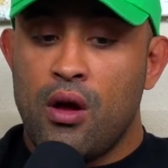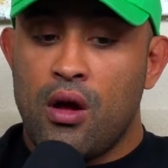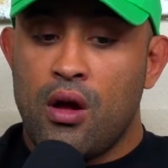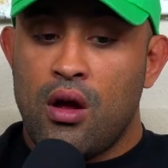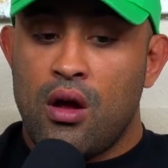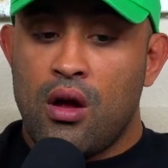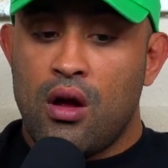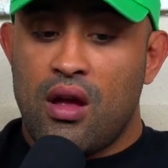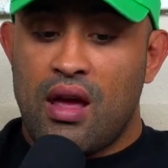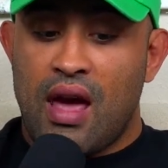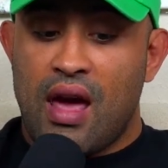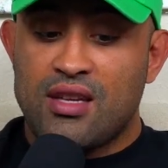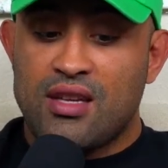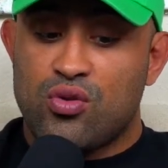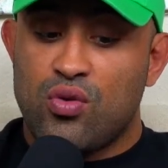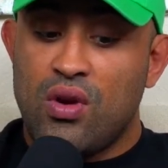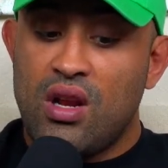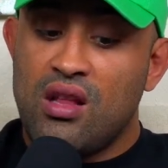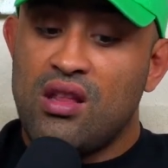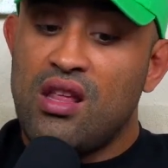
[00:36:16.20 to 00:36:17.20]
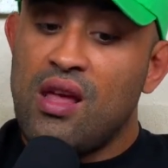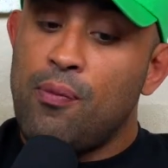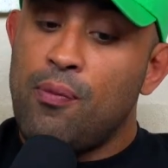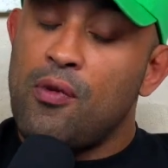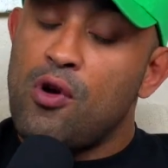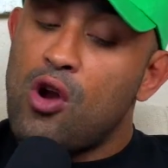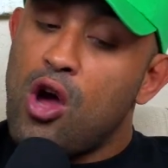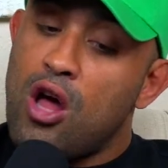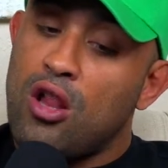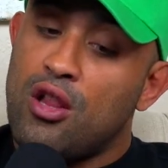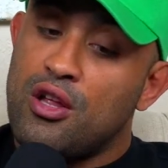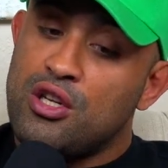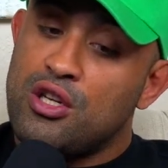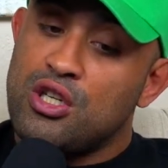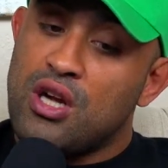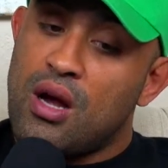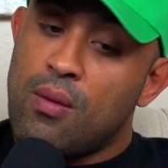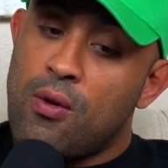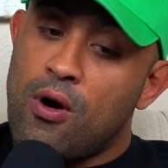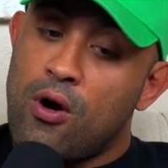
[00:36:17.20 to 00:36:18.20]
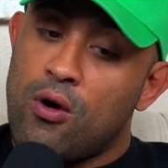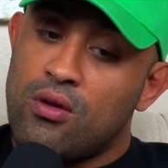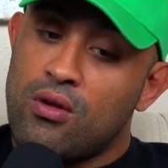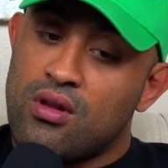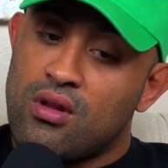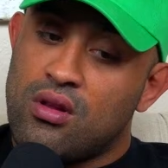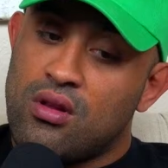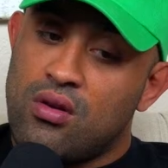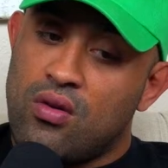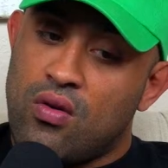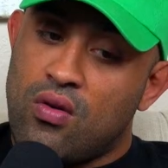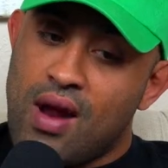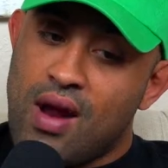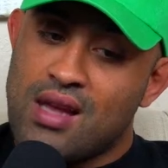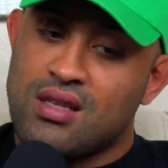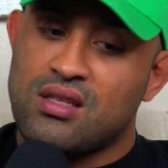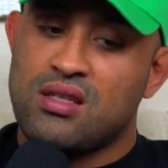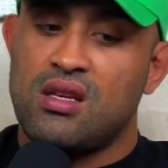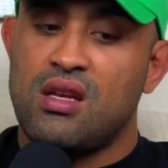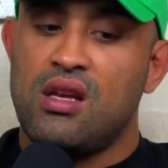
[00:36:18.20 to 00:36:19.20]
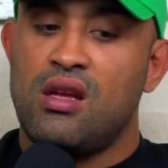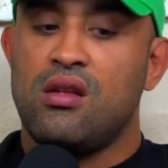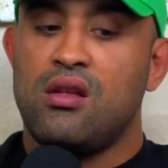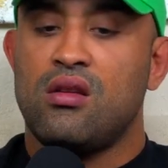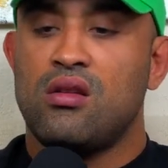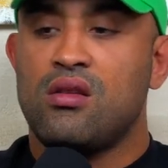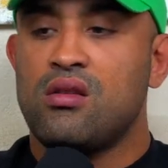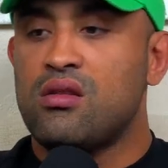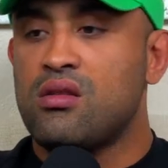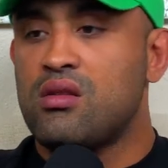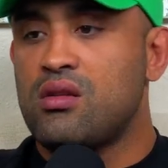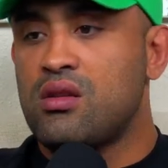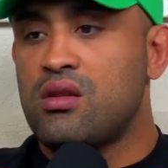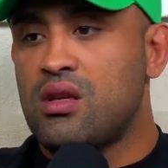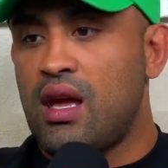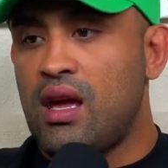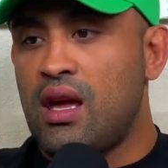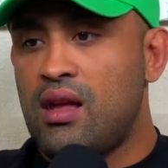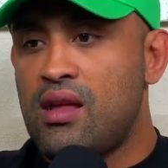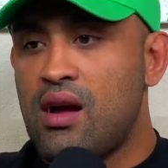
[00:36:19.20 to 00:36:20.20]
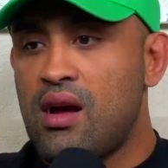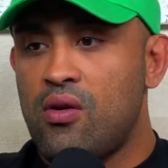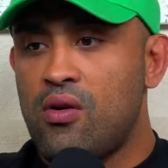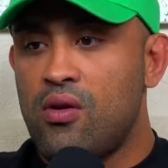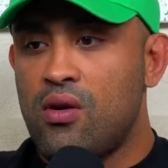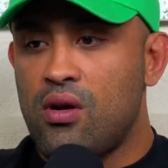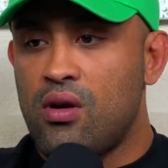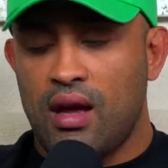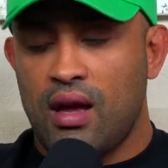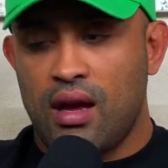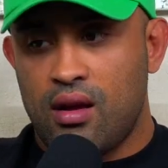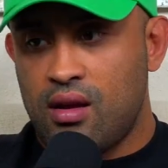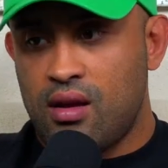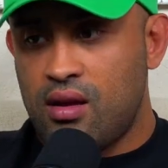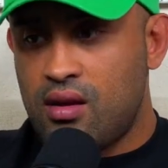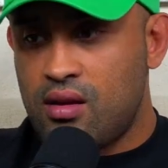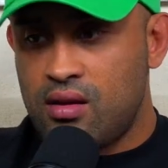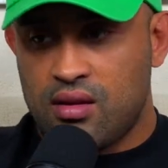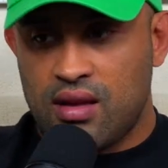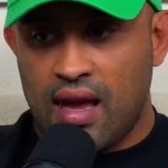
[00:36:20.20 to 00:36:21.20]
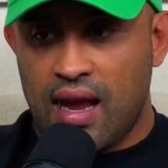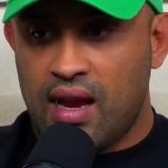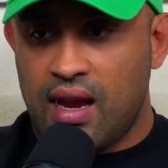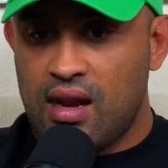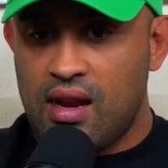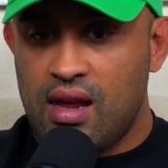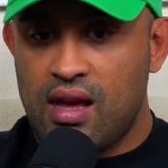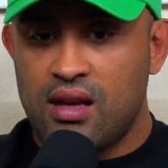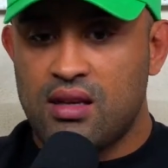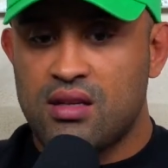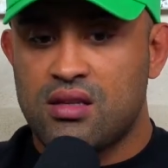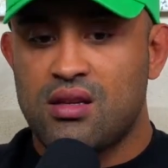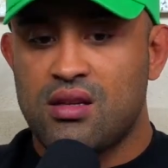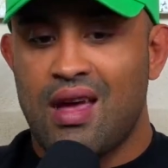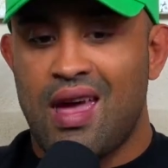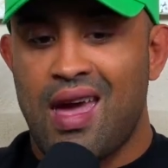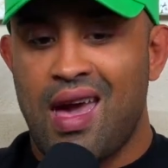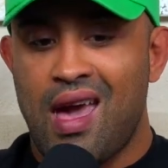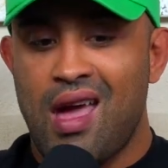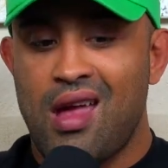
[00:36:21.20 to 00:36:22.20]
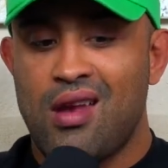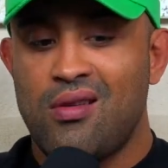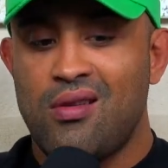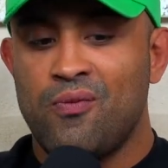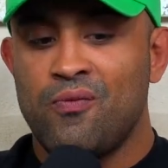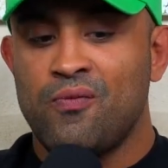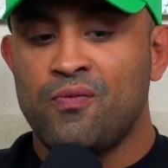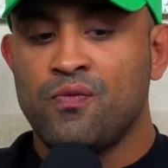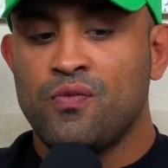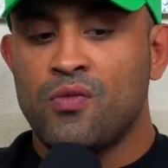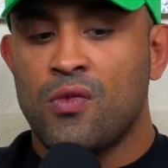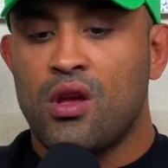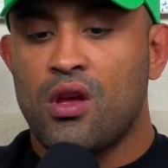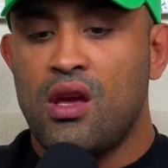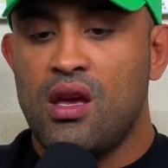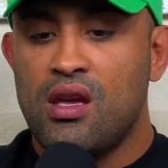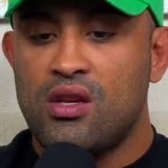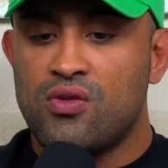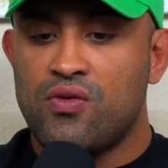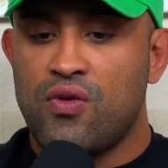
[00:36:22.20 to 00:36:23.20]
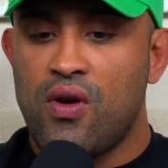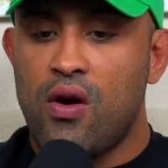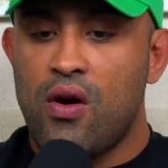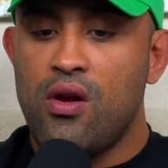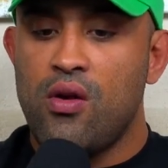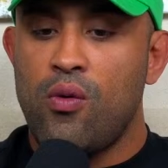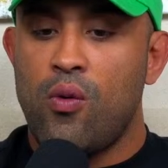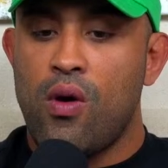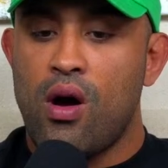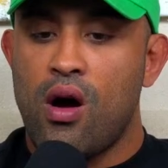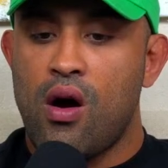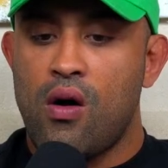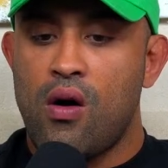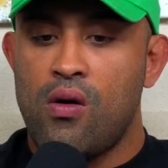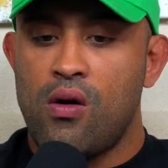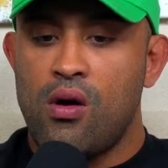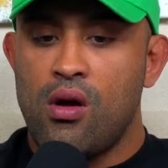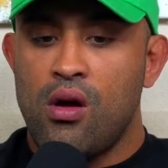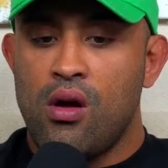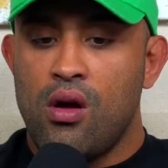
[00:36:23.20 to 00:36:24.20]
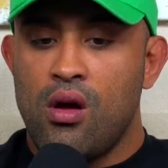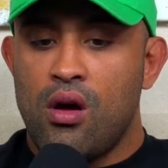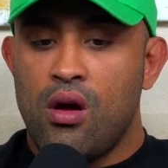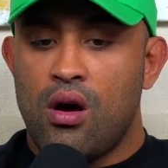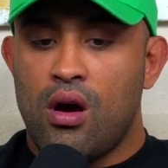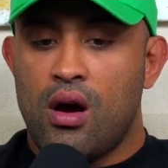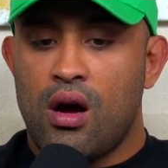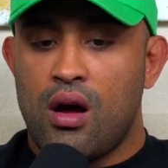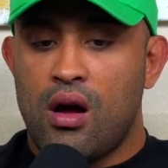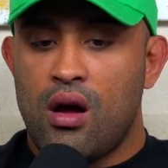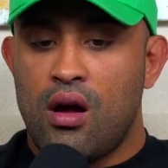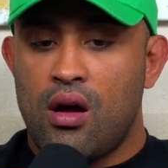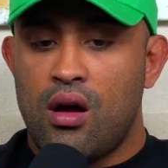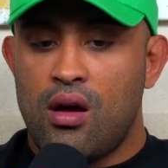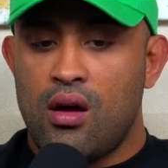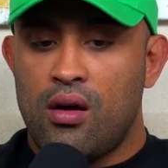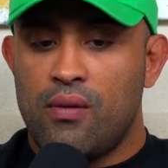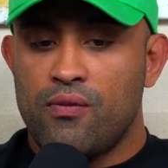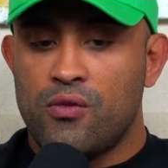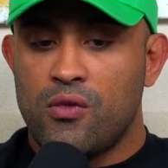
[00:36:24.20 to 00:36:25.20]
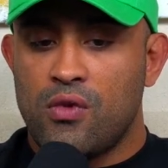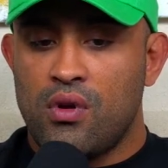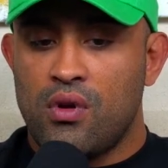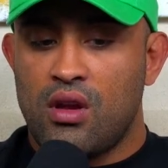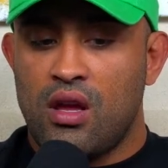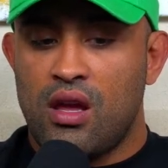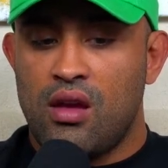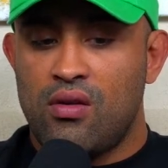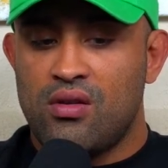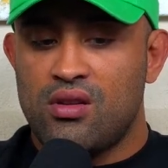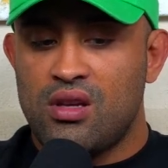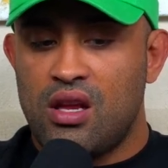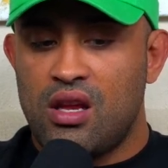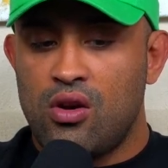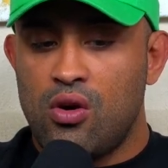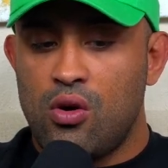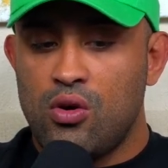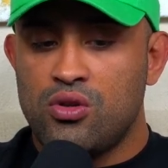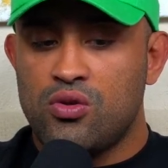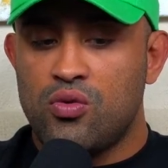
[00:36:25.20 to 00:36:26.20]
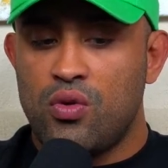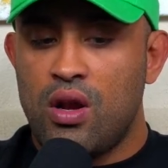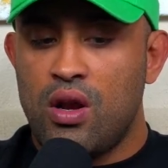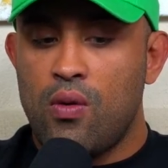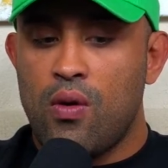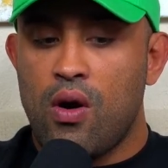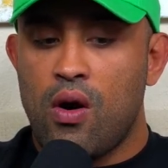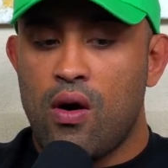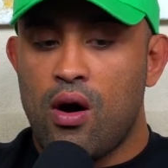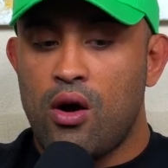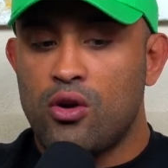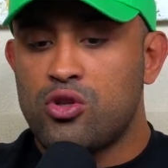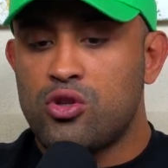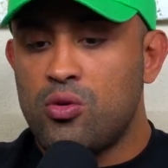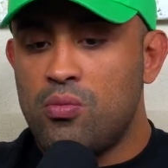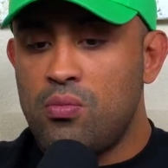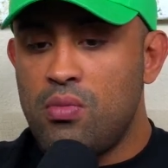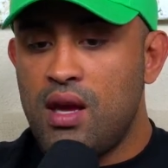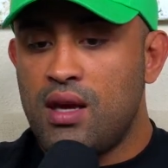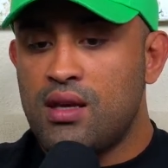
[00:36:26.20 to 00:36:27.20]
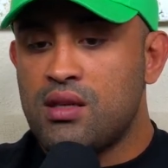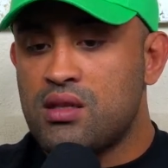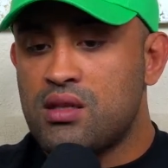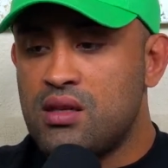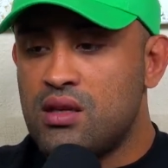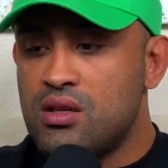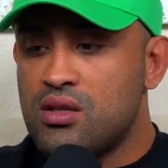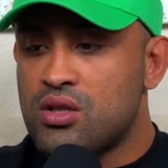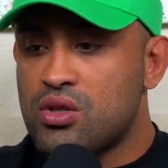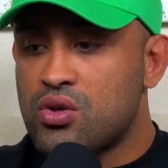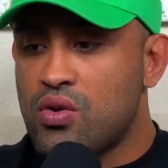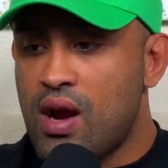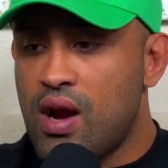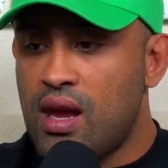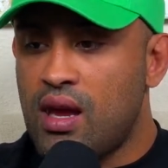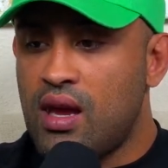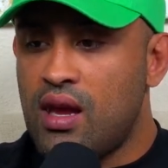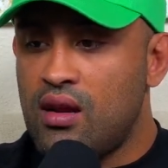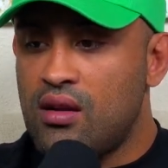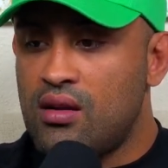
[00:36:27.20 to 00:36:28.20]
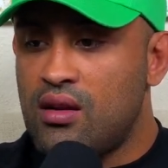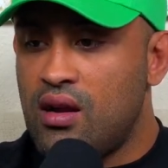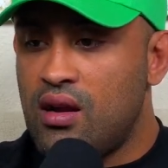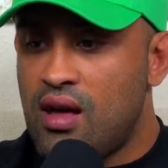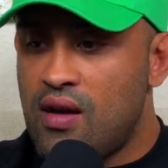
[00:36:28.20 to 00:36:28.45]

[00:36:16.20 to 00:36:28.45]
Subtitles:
He has really deep knowledge about wrestling, takedown like techniques, and he's very well. He knows really well how to mix the striking, the level